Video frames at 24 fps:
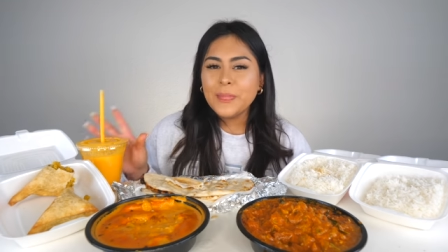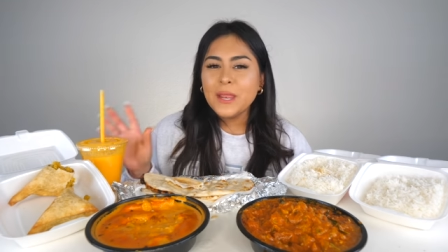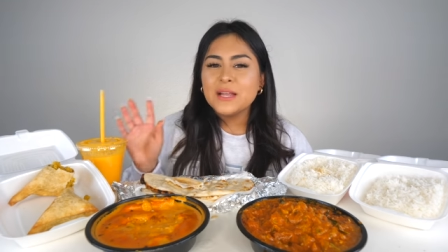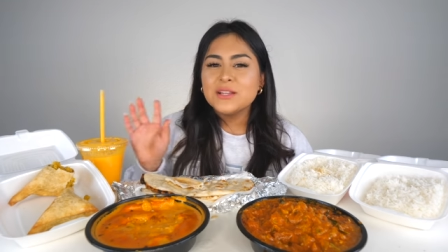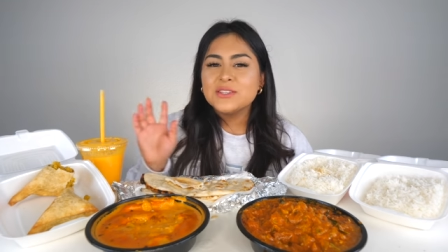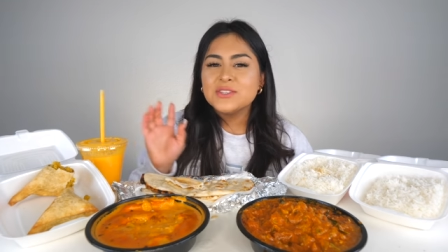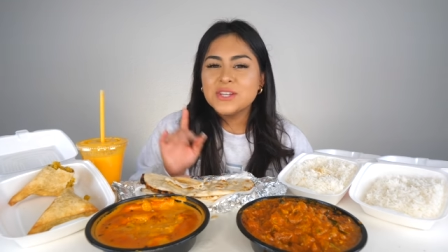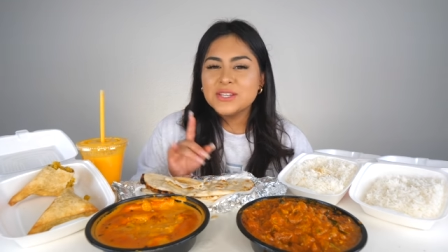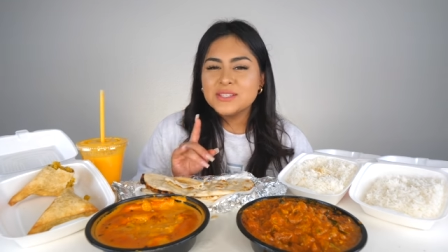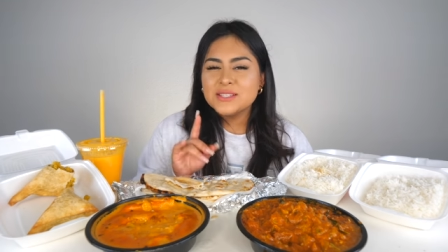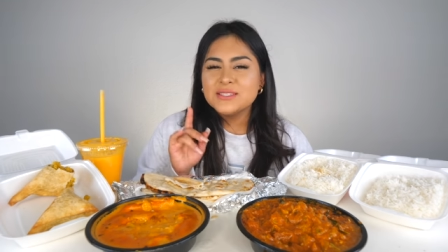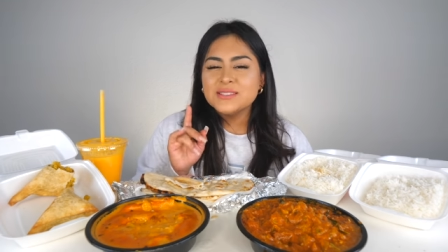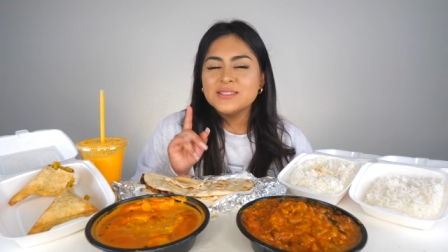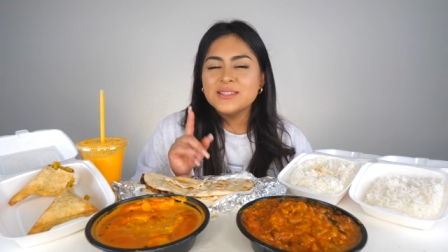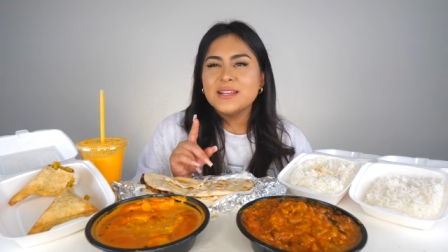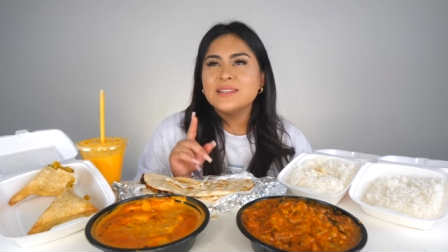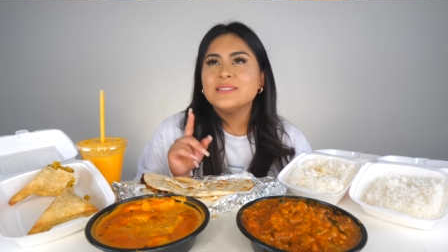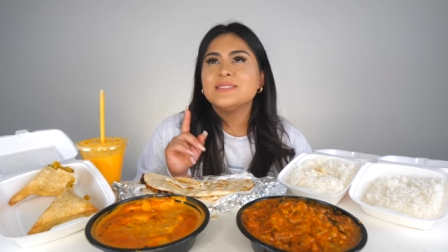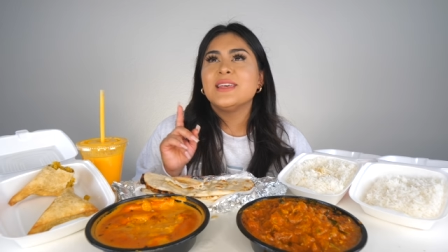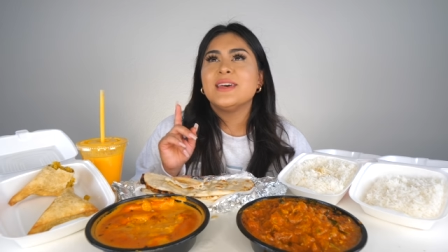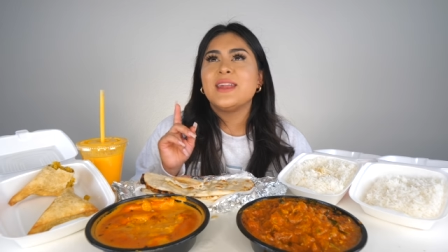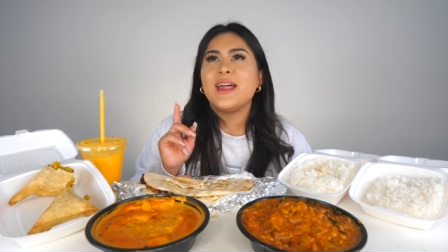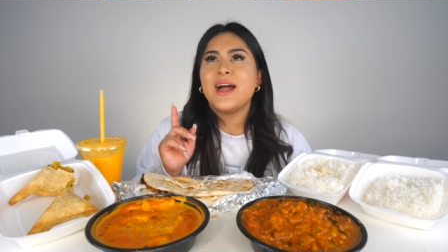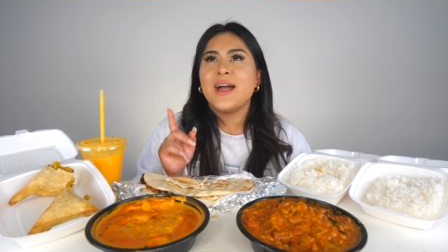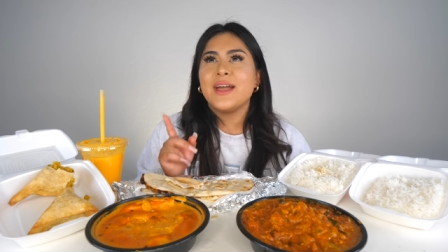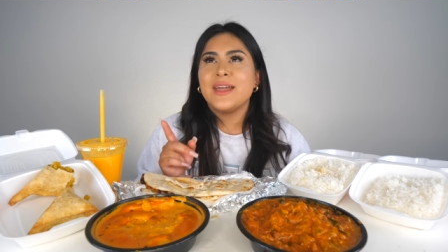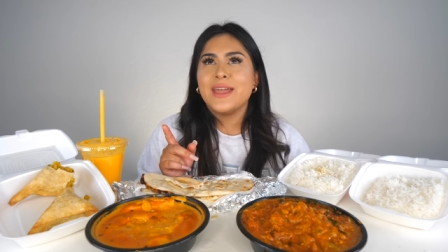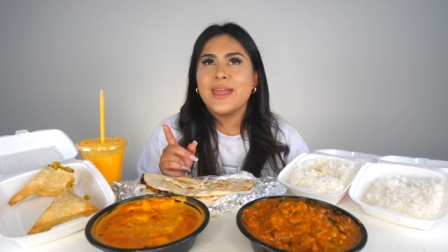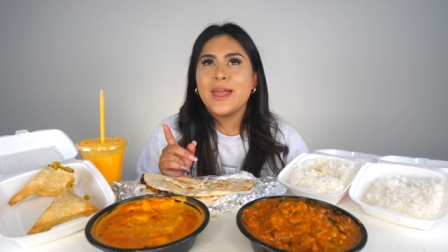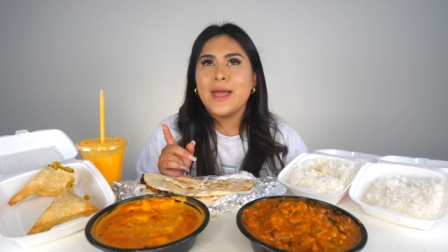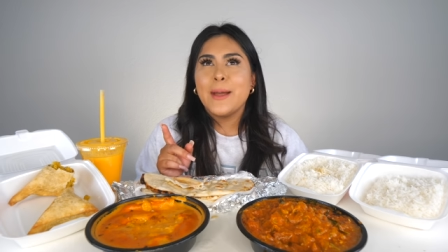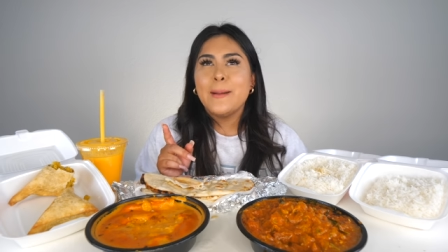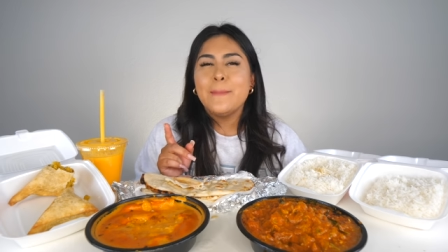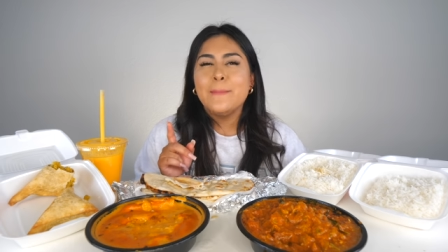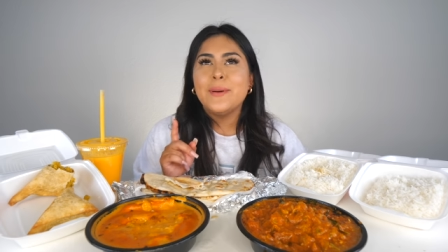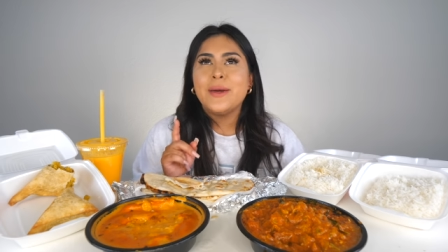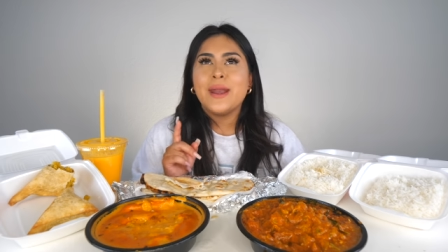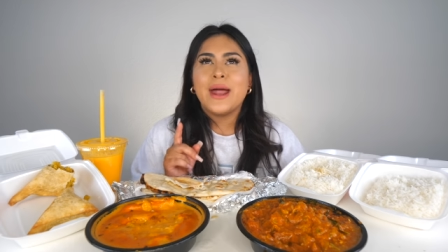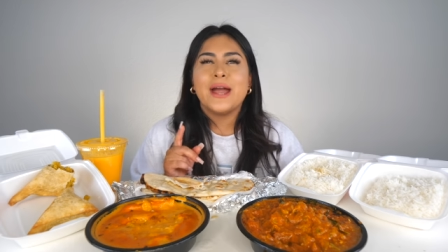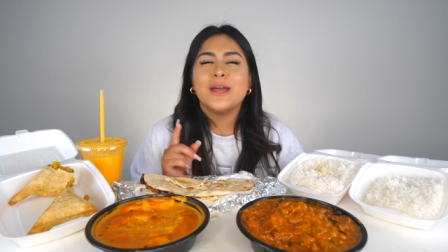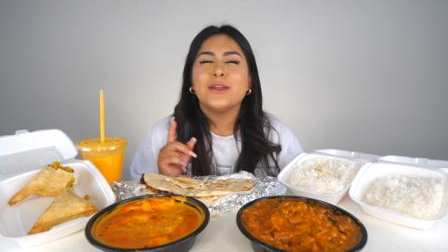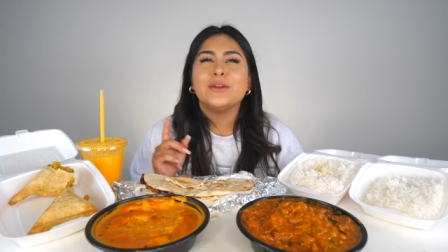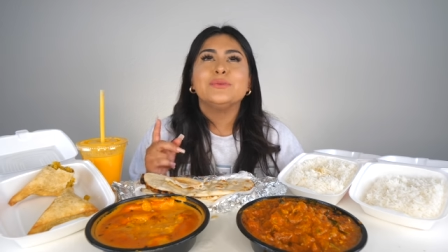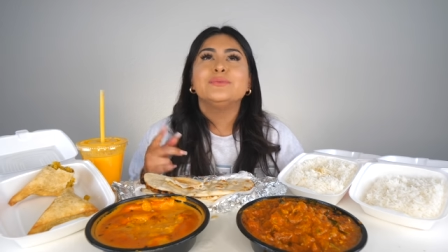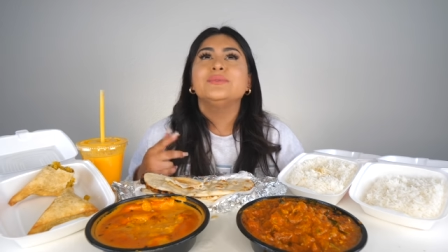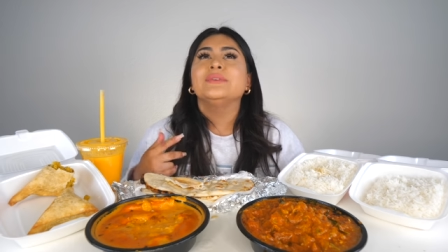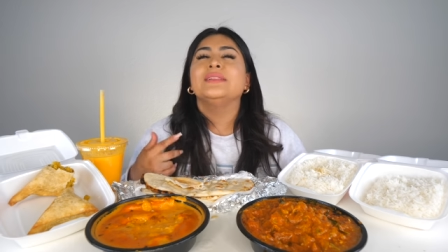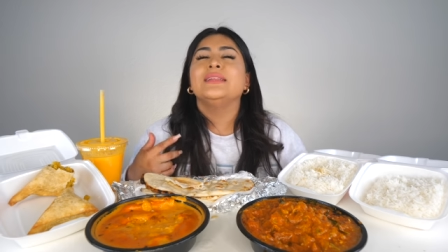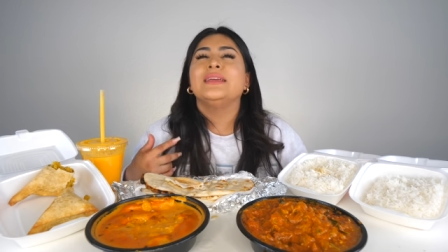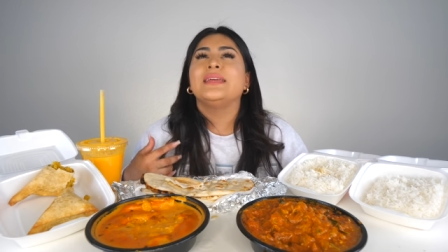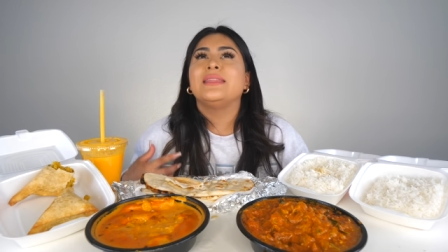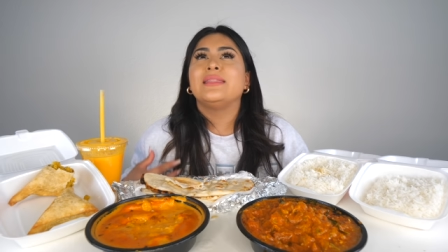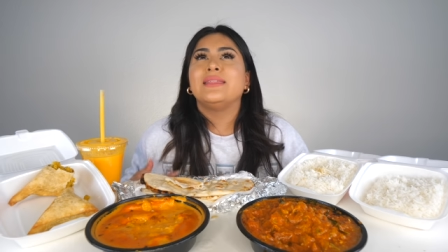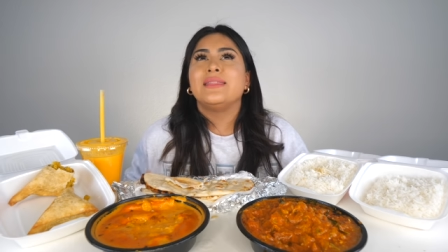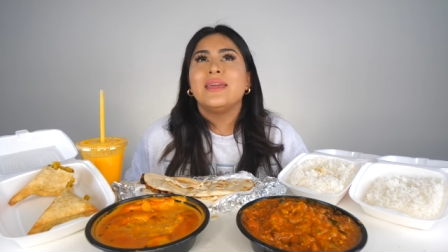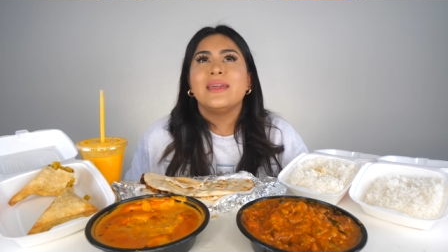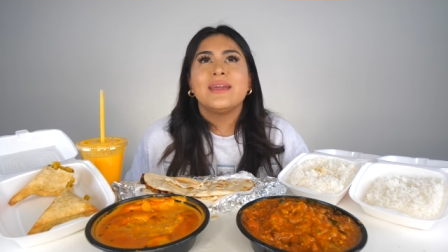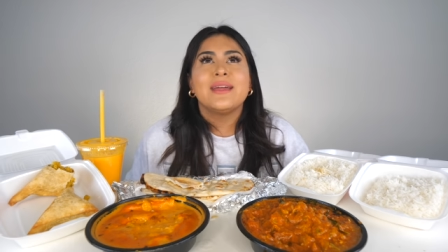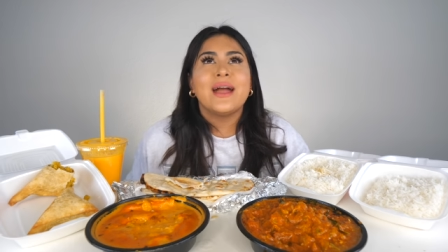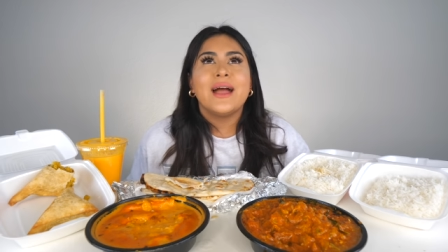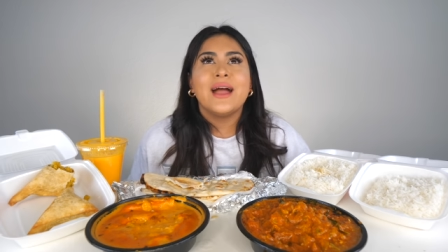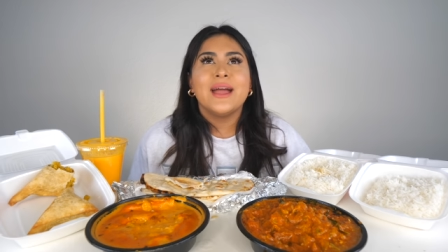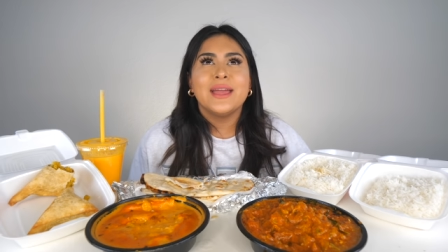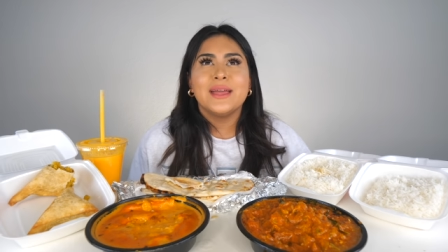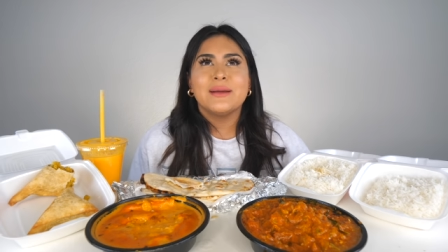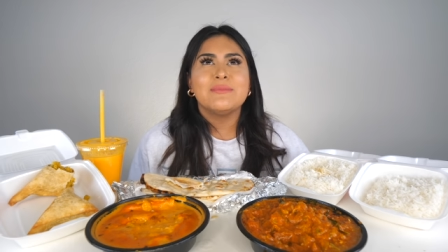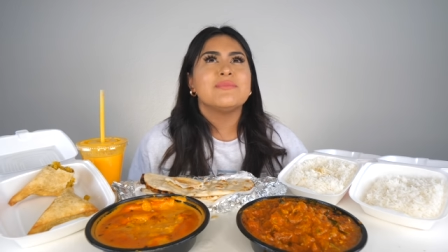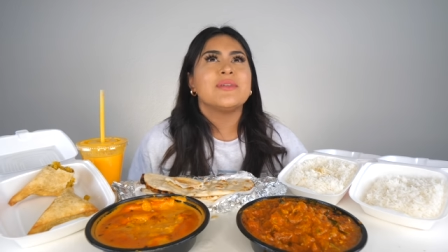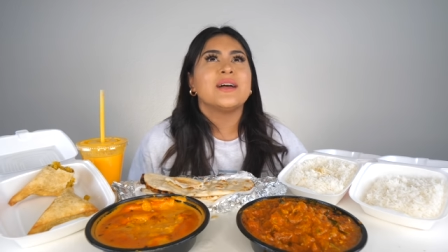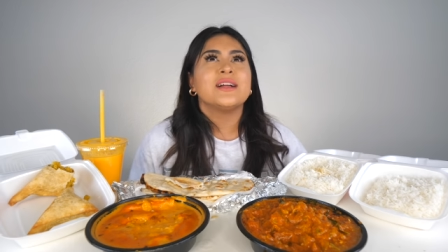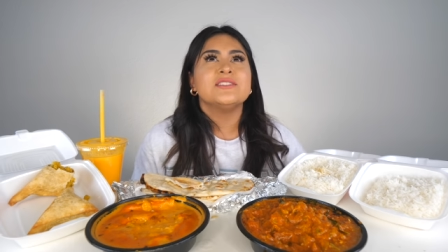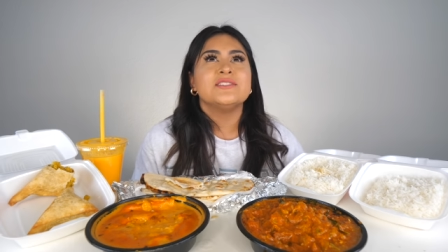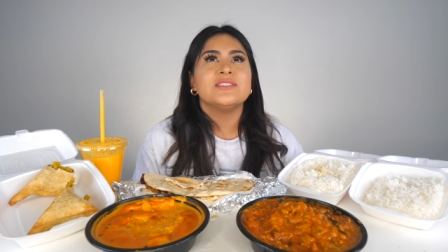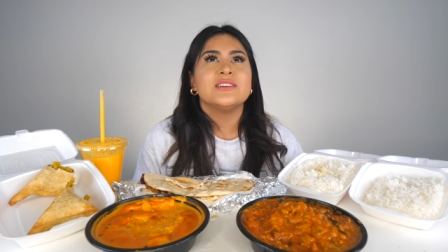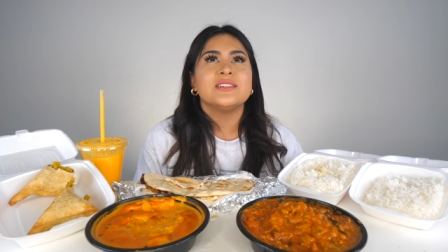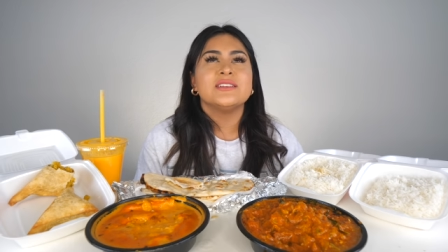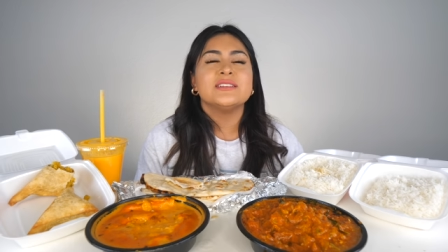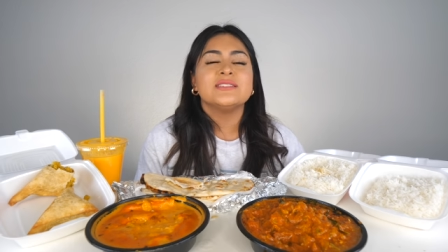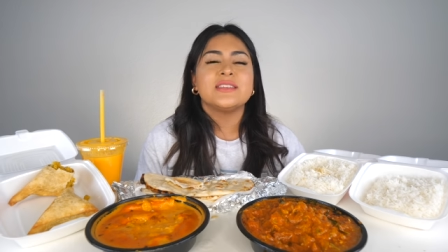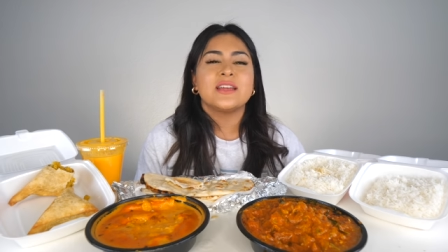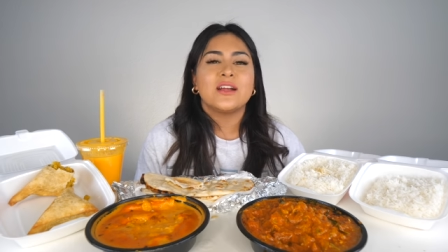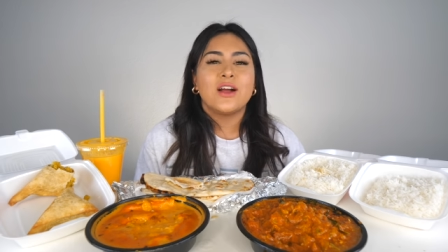Jason says that I am, but I don't really think I am that jealous.